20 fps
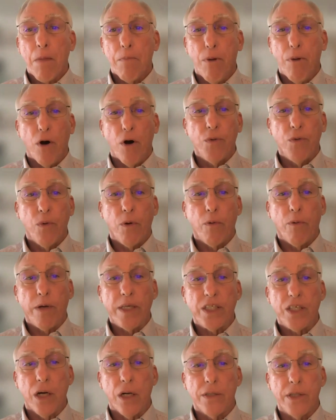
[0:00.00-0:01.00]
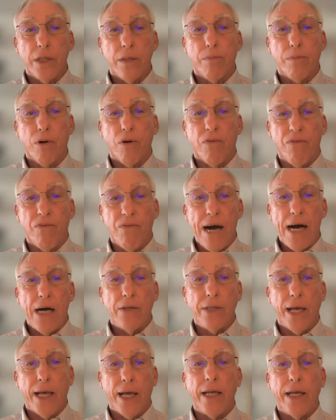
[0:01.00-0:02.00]
Both would result in
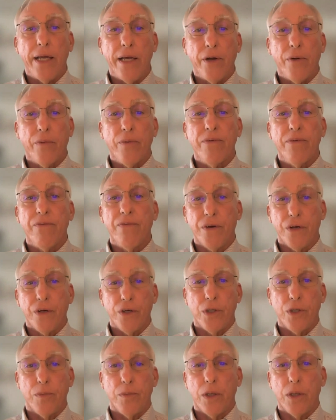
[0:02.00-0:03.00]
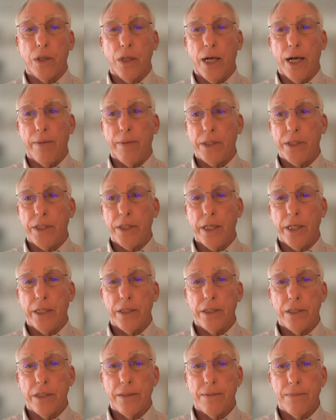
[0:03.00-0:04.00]
profound and irreversible climate
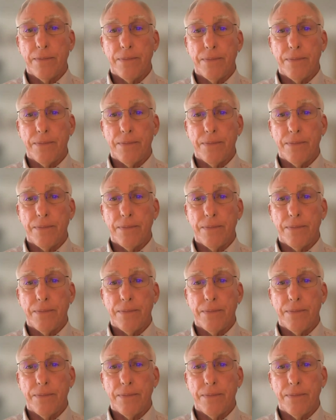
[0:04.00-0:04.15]
change.